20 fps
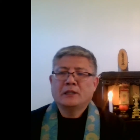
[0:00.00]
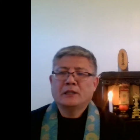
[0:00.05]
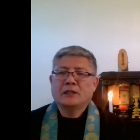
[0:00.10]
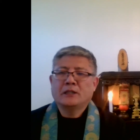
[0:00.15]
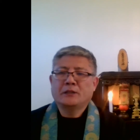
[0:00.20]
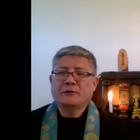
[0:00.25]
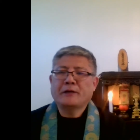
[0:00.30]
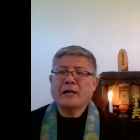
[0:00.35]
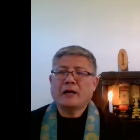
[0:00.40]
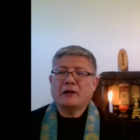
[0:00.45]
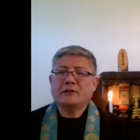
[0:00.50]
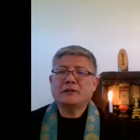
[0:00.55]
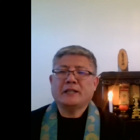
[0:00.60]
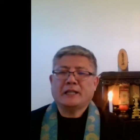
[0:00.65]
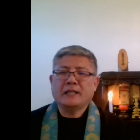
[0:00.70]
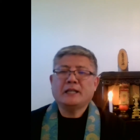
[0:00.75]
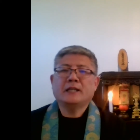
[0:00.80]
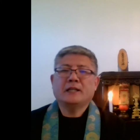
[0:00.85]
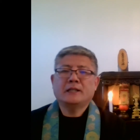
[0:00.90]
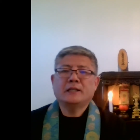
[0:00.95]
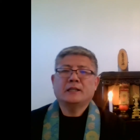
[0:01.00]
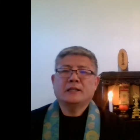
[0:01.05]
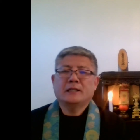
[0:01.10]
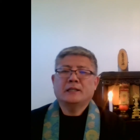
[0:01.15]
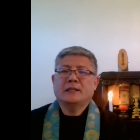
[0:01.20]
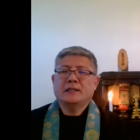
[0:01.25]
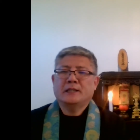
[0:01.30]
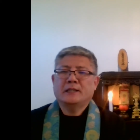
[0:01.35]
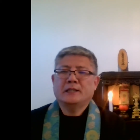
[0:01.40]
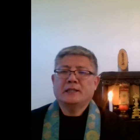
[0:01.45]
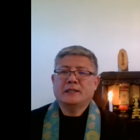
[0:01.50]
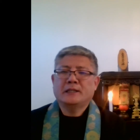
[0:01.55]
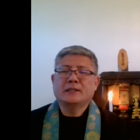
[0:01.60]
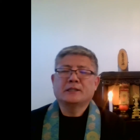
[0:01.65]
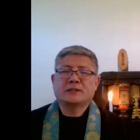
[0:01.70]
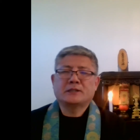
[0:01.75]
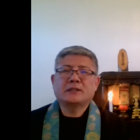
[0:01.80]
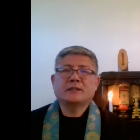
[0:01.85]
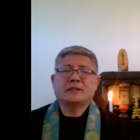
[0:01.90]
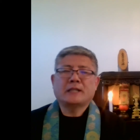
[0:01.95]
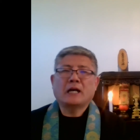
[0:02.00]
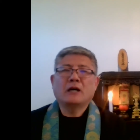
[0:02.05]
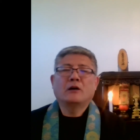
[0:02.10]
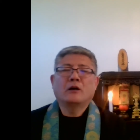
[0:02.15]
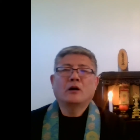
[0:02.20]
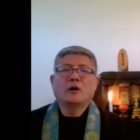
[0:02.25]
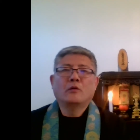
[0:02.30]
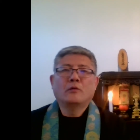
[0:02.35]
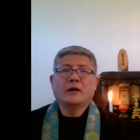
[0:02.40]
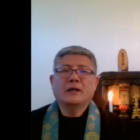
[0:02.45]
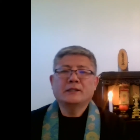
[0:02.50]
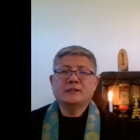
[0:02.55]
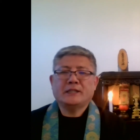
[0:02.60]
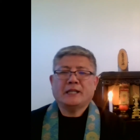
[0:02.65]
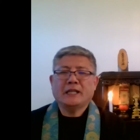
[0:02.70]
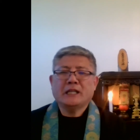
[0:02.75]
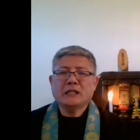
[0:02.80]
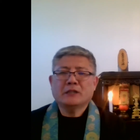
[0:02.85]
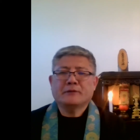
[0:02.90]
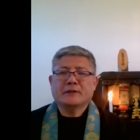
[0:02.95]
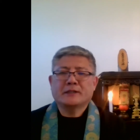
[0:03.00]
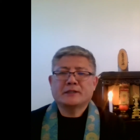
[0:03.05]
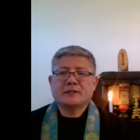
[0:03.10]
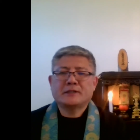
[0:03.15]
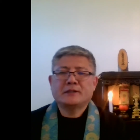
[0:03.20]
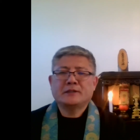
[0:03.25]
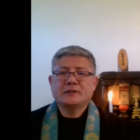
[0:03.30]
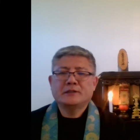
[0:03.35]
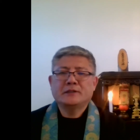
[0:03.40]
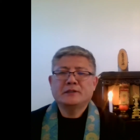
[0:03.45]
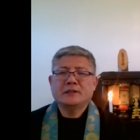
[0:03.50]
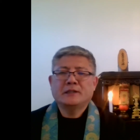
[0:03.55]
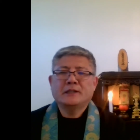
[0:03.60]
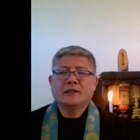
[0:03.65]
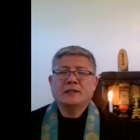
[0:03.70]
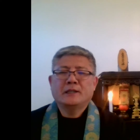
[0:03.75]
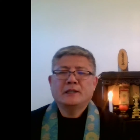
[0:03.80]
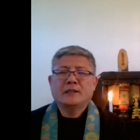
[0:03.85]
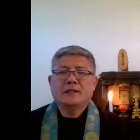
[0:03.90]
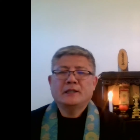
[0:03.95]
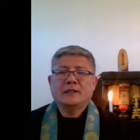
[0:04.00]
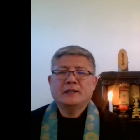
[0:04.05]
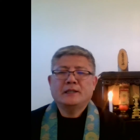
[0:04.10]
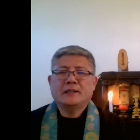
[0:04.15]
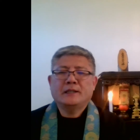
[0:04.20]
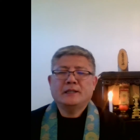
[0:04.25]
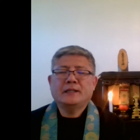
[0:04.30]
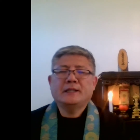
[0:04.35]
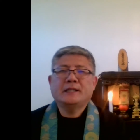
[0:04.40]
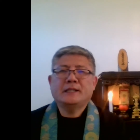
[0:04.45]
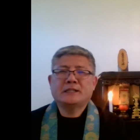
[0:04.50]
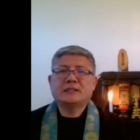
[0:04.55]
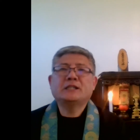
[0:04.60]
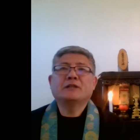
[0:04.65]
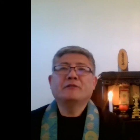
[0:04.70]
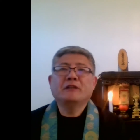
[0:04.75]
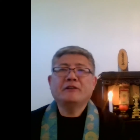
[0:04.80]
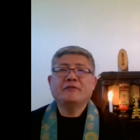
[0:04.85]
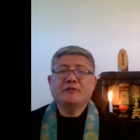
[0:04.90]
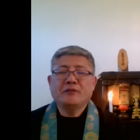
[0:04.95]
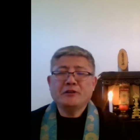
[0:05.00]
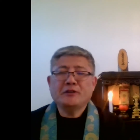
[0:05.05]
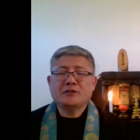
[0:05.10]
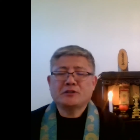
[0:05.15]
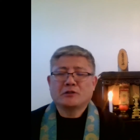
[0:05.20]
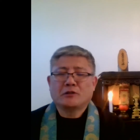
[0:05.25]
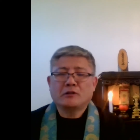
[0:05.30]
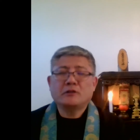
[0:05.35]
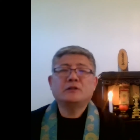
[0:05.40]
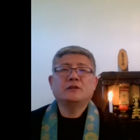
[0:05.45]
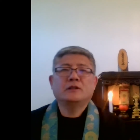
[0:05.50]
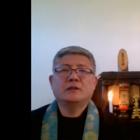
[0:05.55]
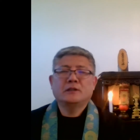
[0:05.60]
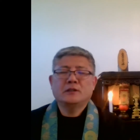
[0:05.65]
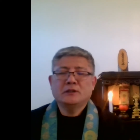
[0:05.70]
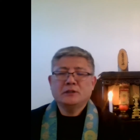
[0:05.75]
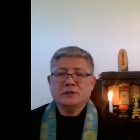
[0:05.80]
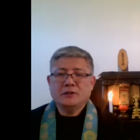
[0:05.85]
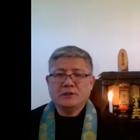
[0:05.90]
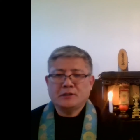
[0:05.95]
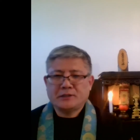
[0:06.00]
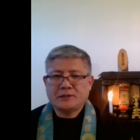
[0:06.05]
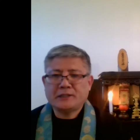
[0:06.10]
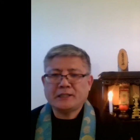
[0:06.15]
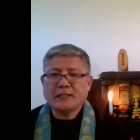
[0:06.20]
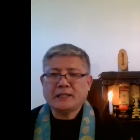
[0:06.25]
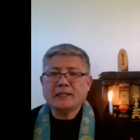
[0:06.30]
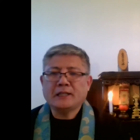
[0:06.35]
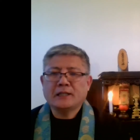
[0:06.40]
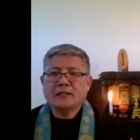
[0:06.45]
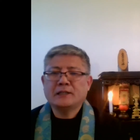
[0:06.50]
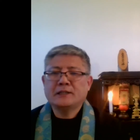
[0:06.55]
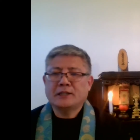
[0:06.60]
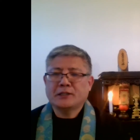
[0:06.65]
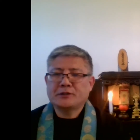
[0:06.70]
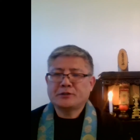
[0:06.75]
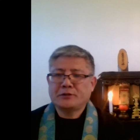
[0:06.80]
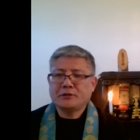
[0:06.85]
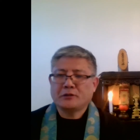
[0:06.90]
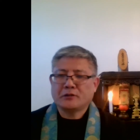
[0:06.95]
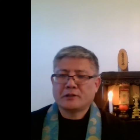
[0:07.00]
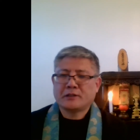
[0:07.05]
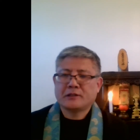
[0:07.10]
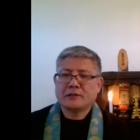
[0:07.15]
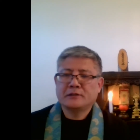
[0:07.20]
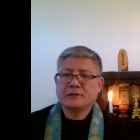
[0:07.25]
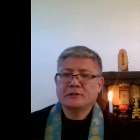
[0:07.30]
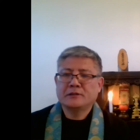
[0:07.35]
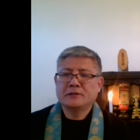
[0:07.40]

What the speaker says: The reality is that one's ignorance is the refusal to see the truth.